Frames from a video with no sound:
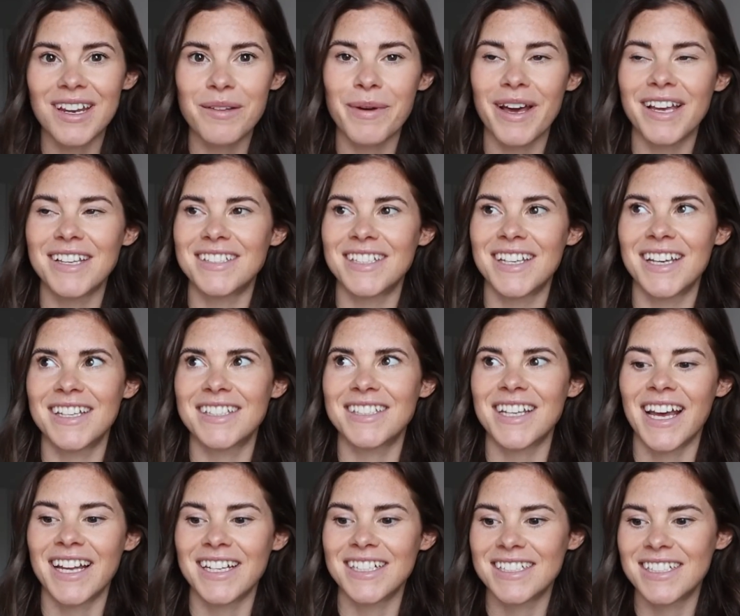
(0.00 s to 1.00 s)
basis,
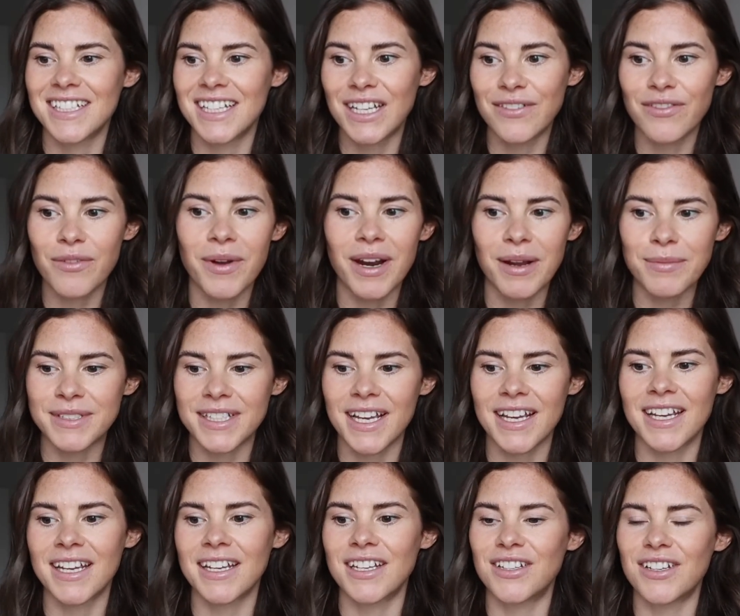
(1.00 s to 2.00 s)
and even when I'm
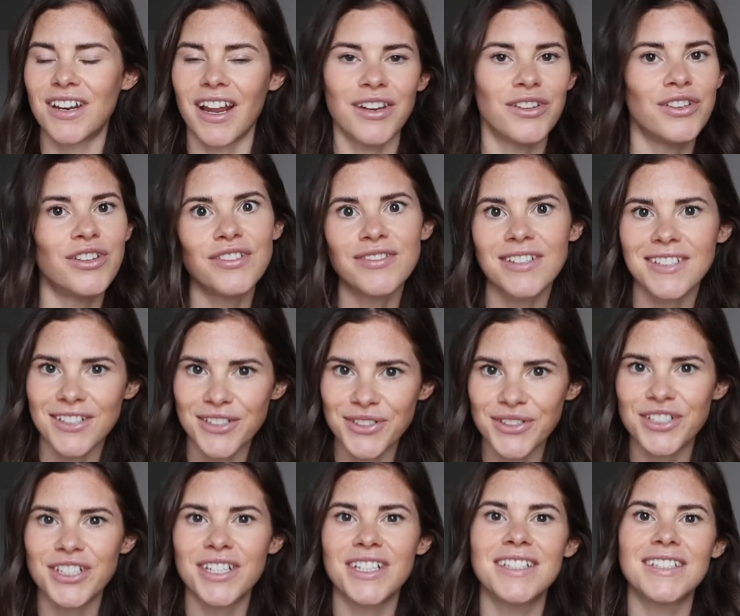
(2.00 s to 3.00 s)
setting like New Year's
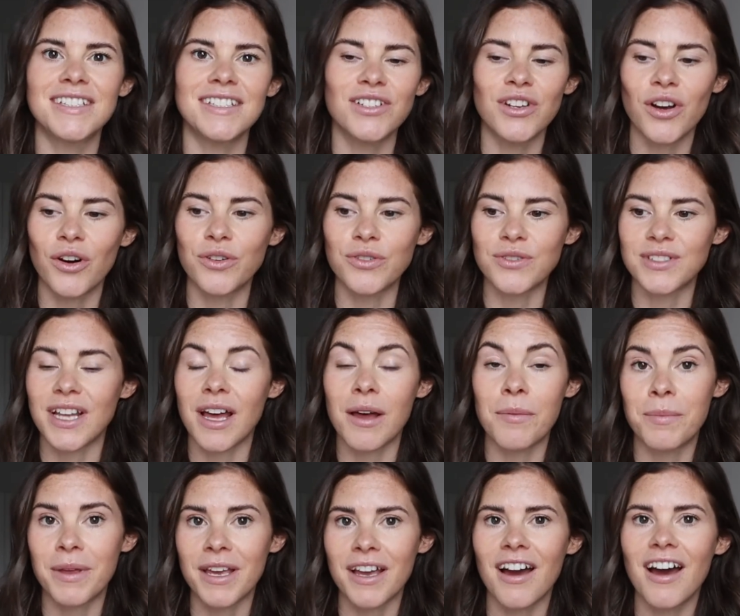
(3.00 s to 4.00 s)
resolutions and goals that
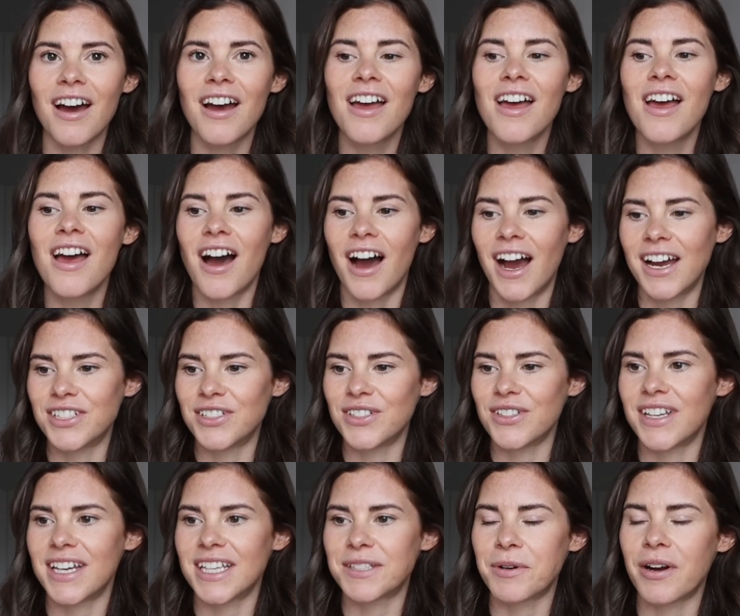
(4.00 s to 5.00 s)
are bigger, I do
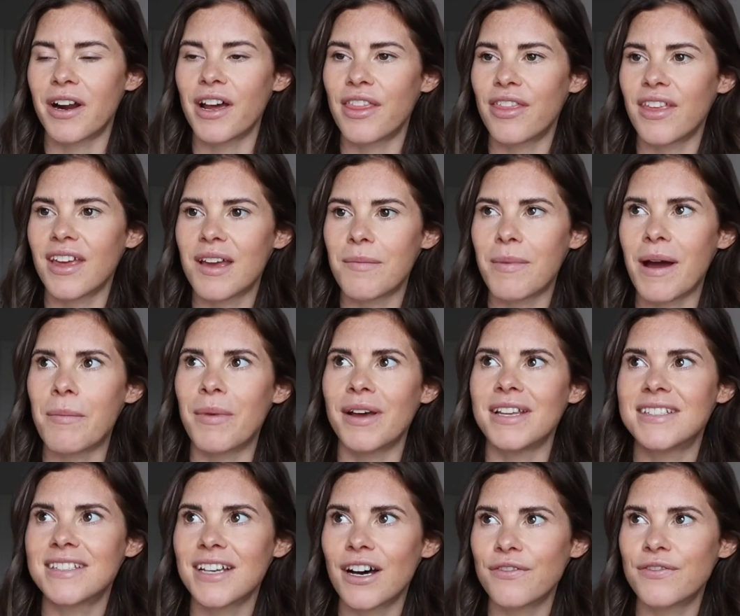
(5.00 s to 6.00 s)
this where I think about
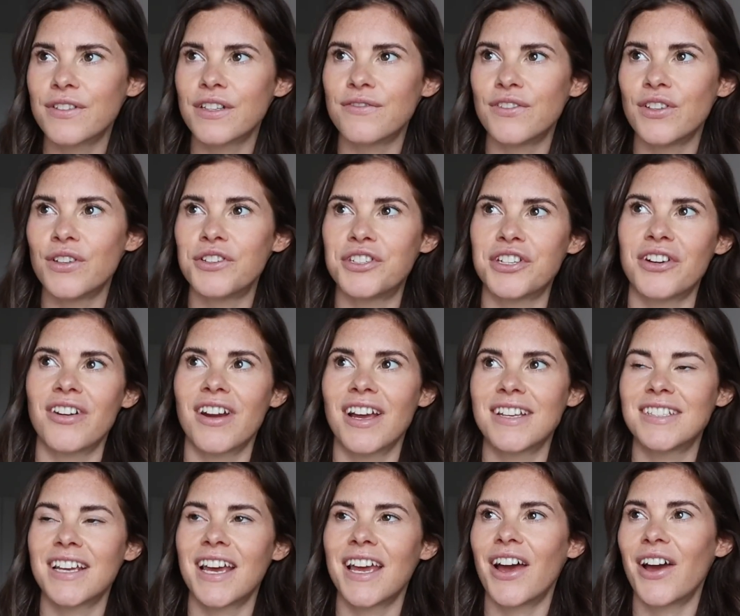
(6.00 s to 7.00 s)
myself in the future and I
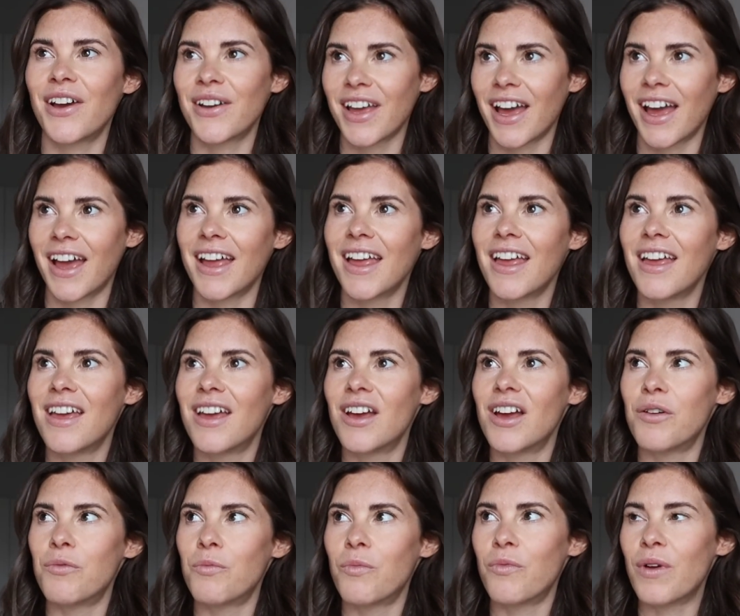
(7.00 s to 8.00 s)
say, okay,
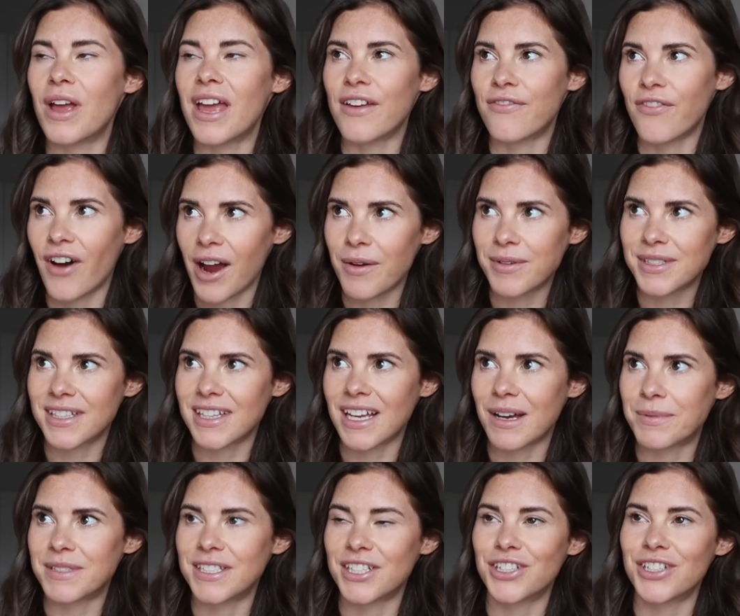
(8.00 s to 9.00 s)
if I was in
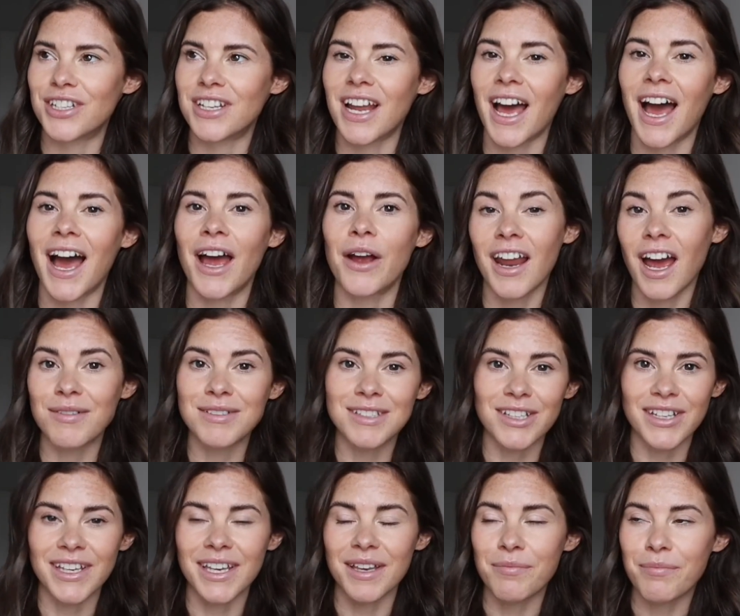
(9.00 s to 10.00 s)
that position now and I was
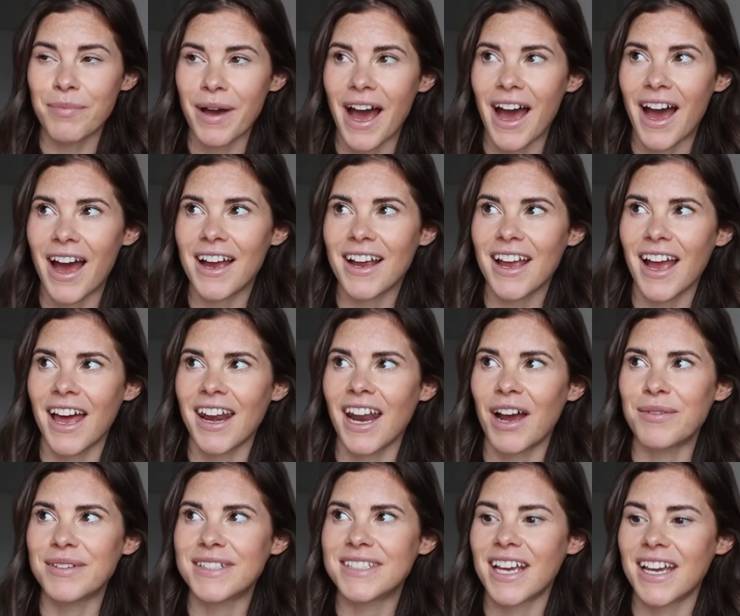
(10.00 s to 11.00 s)
looking back and I
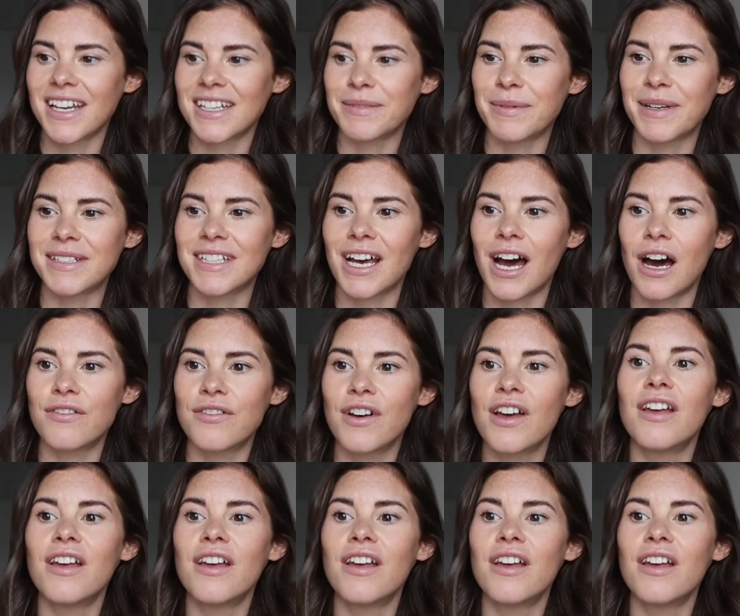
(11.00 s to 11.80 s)
was saying to myself,